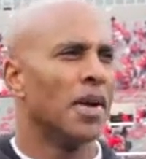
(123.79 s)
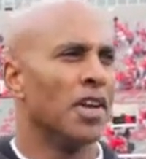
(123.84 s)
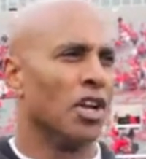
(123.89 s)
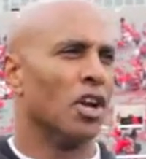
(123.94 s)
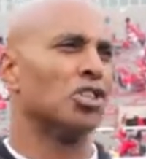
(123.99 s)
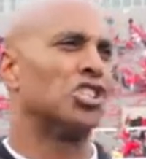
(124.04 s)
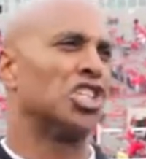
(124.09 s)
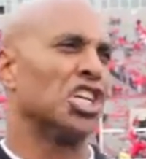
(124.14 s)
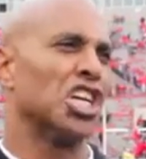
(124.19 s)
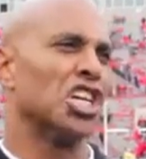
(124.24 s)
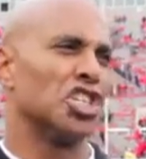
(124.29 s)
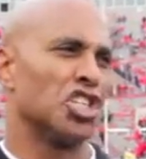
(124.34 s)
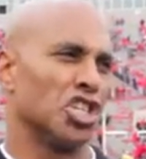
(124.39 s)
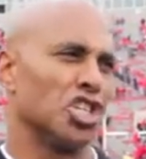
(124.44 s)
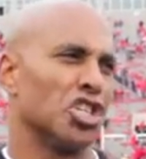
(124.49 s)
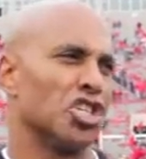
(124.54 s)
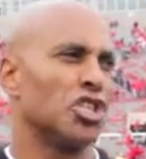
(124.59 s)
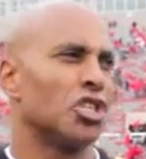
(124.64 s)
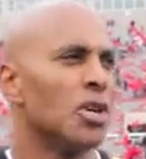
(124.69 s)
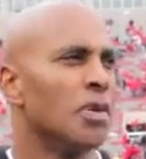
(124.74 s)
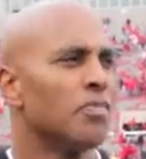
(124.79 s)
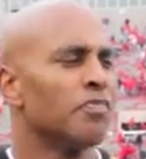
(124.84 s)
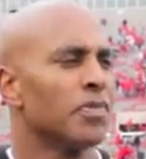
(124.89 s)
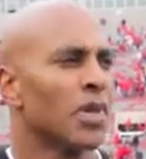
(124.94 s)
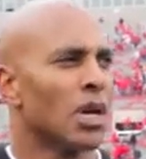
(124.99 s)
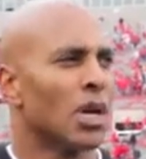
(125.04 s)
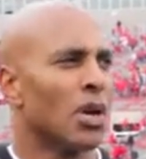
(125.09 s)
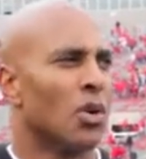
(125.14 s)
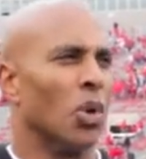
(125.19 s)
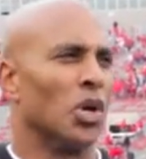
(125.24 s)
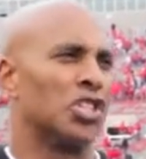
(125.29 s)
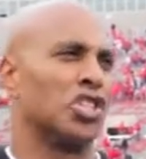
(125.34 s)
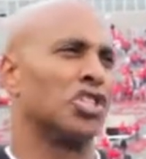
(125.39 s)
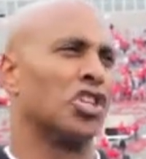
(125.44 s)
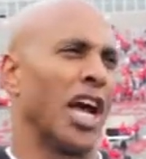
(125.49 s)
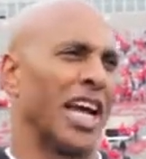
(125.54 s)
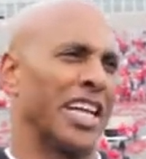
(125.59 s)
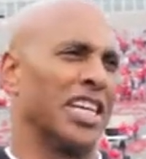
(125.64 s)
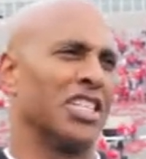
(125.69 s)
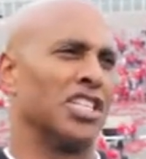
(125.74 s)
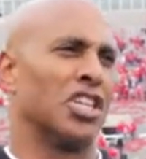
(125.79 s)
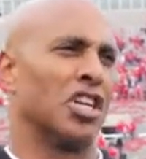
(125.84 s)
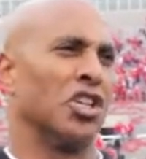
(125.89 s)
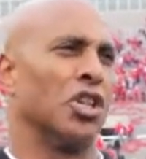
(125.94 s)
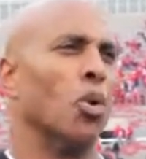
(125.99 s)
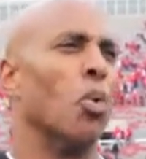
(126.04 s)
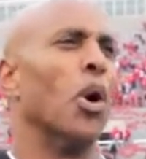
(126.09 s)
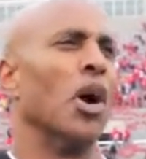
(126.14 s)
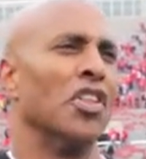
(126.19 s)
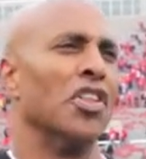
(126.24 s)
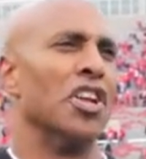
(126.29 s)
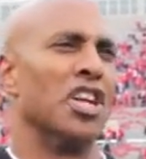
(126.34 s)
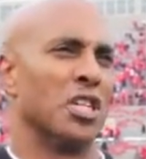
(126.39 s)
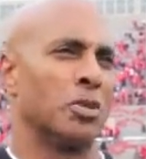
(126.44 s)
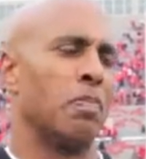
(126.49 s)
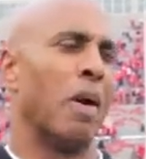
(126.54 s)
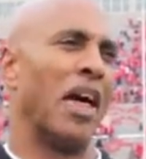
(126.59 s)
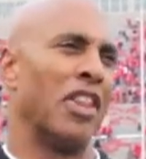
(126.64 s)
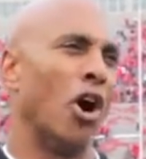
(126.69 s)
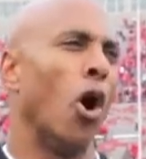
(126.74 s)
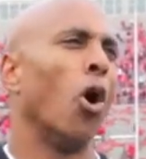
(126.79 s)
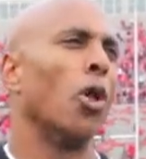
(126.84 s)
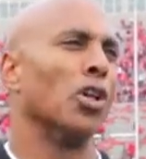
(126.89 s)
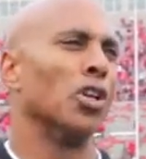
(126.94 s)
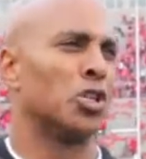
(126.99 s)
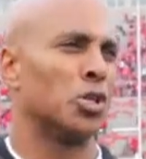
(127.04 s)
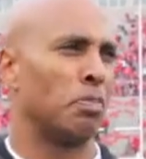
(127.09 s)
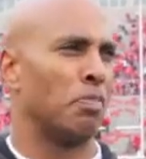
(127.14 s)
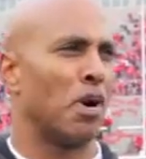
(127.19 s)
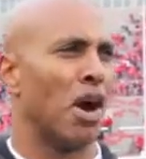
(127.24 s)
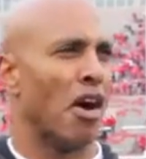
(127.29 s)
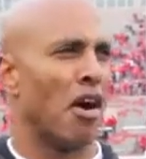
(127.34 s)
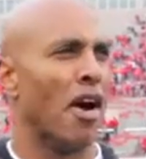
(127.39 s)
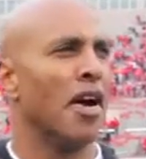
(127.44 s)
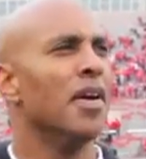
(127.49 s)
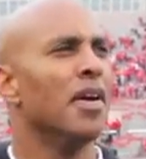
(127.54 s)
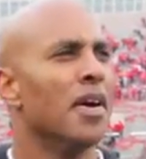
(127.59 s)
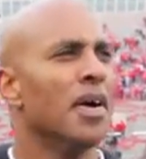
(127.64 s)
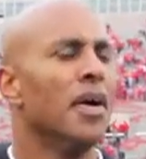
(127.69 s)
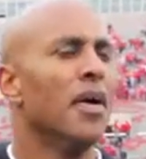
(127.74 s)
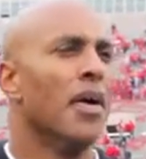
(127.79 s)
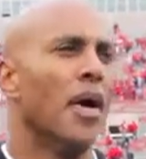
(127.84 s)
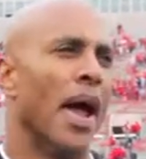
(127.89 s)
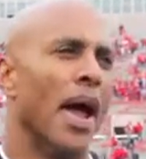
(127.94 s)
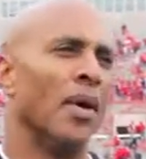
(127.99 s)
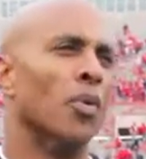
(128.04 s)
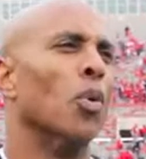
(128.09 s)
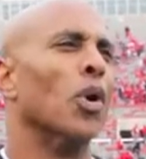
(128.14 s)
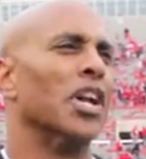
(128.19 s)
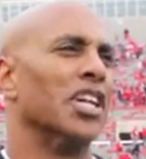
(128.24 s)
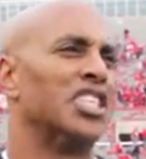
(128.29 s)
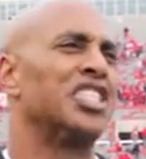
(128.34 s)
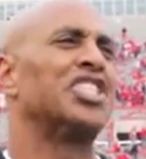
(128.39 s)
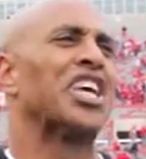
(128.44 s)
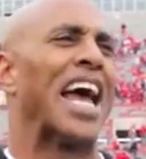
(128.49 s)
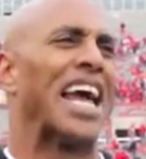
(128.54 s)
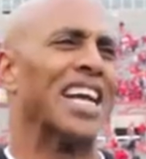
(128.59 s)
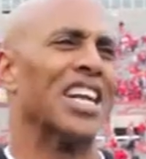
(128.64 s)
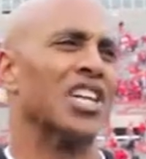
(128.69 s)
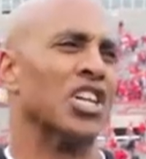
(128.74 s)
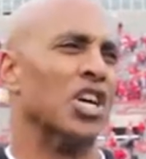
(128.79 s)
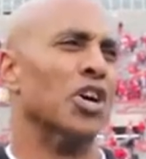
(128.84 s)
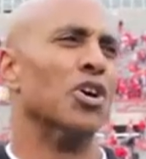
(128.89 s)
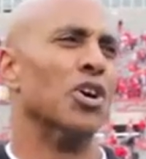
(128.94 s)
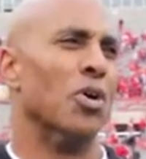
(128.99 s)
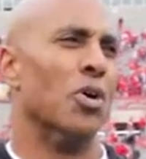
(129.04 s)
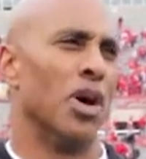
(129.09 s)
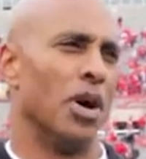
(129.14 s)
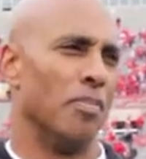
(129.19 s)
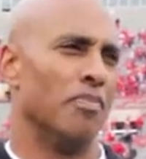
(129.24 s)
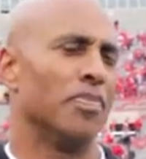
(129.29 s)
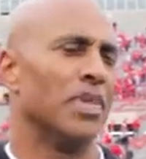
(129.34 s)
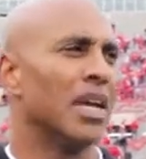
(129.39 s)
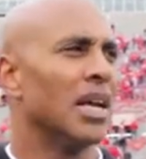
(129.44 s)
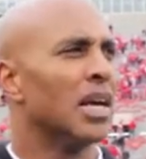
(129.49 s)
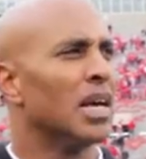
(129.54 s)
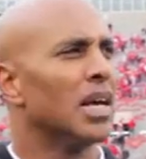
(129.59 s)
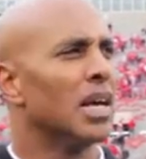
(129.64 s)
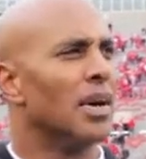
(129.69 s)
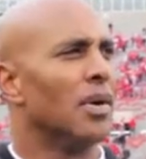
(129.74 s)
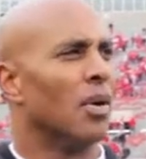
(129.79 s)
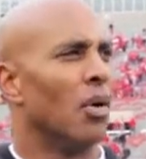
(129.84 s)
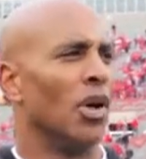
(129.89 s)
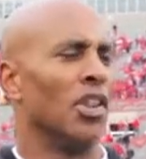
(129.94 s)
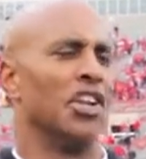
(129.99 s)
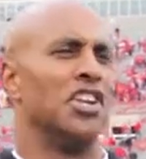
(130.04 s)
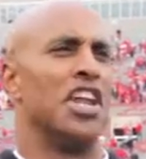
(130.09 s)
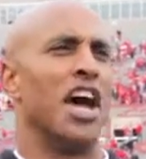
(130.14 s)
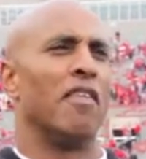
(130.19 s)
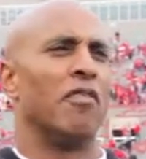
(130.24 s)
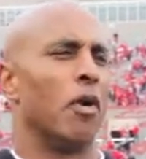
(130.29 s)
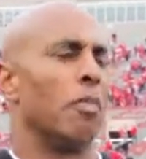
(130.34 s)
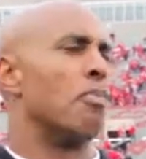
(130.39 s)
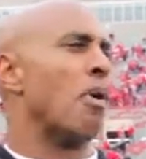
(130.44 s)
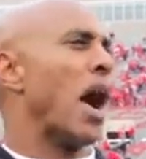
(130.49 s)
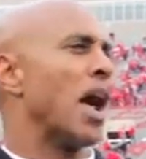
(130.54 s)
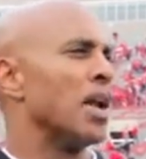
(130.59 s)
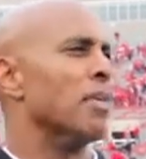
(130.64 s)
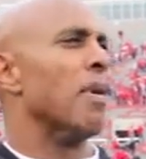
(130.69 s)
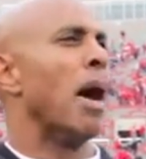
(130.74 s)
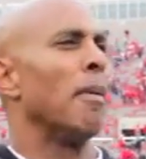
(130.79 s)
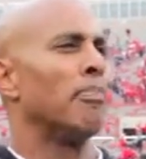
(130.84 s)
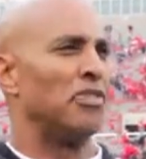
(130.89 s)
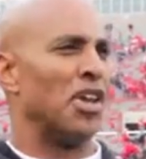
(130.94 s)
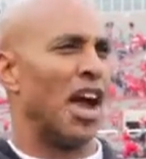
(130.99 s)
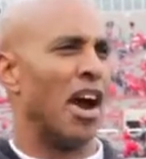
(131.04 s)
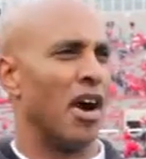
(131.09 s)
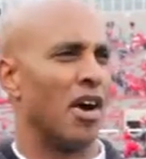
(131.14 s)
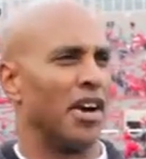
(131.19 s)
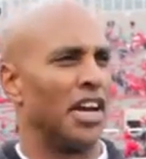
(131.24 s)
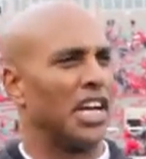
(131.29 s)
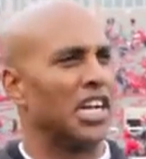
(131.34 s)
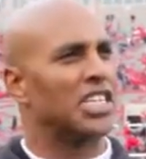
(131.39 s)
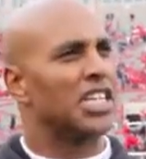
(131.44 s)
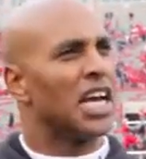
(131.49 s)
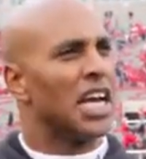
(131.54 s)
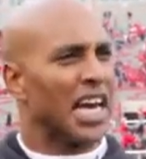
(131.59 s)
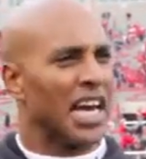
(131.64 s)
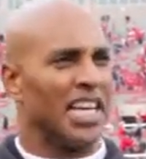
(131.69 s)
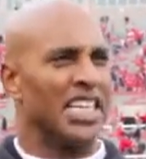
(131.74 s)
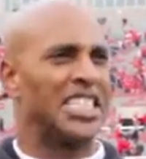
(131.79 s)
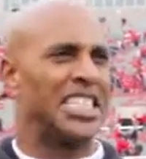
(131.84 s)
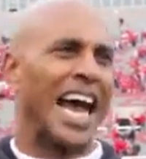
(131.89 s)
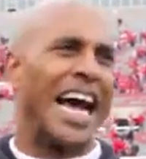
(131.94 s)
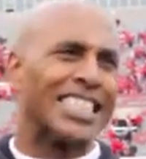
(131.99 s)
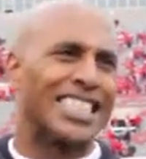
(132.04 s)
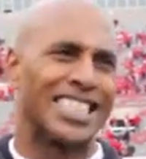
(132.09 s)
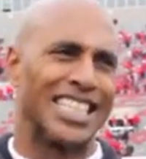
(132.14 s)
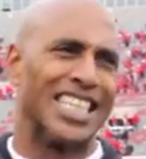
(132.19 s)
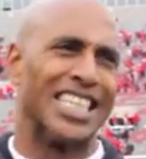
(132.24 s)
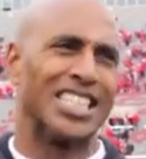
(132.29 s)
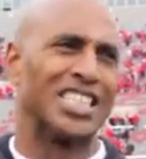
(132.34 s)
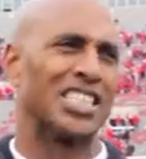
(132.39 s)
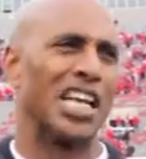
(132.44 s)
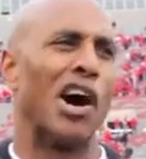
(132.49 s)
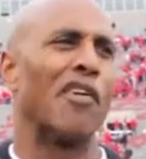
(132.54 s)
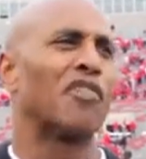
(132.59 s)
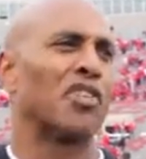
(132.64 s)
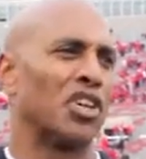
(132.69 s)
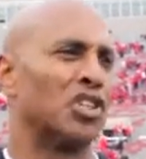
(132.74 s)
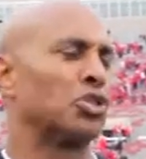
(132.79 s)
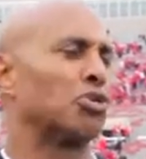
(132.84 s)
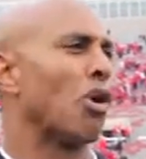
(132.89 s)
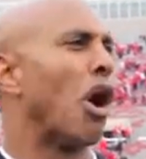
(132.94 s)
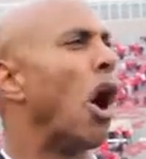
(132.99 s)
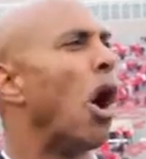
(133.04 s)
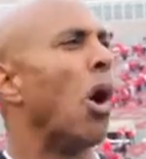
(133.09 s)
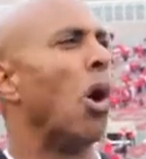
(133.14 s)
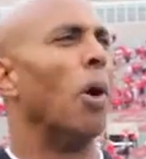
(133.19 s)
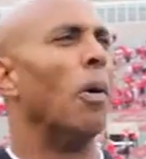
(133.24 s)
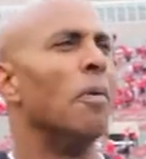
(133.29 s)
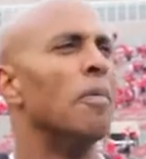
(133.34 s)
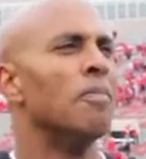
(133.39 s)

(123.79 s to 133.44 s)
You know, Jesus was taken to the wilderness by the Holy Spirit, and what did Satan do to him? Well, the devil brought him up there, and he and he tested his self-control.